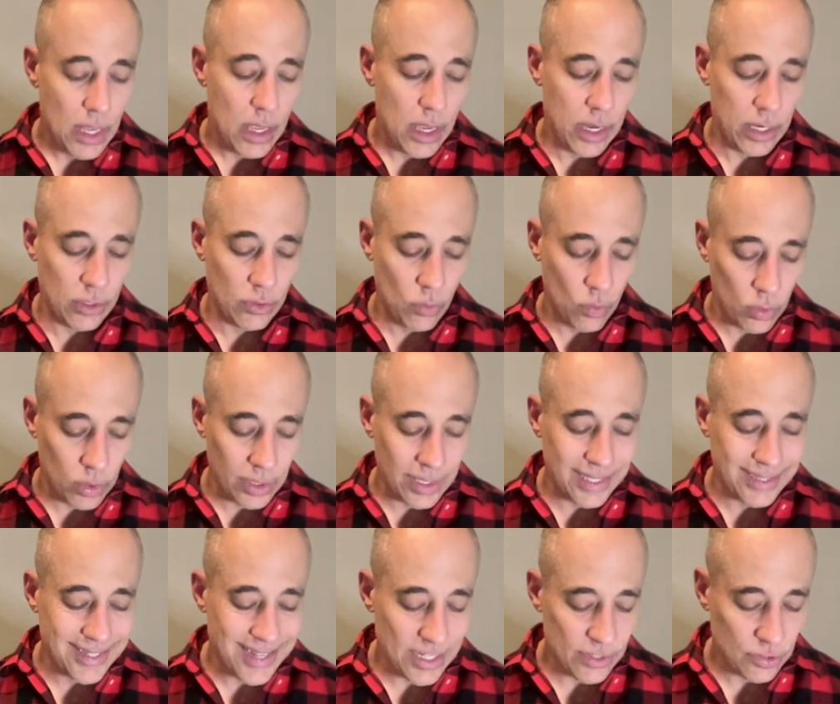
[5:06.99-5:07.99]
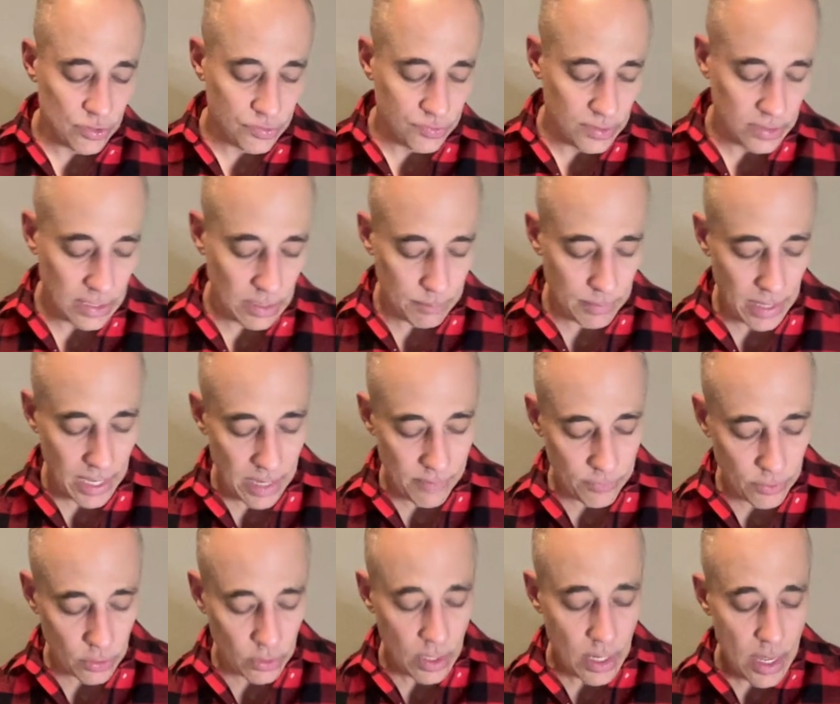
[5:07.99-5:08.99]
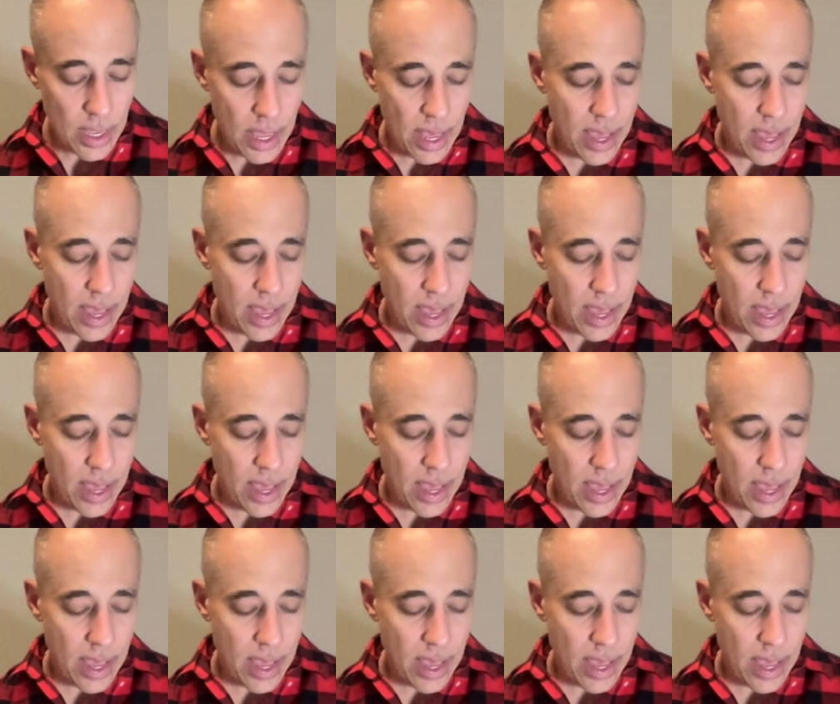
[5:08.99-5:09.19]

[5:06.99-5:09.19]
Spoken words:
ignoring attention-seeking behavior,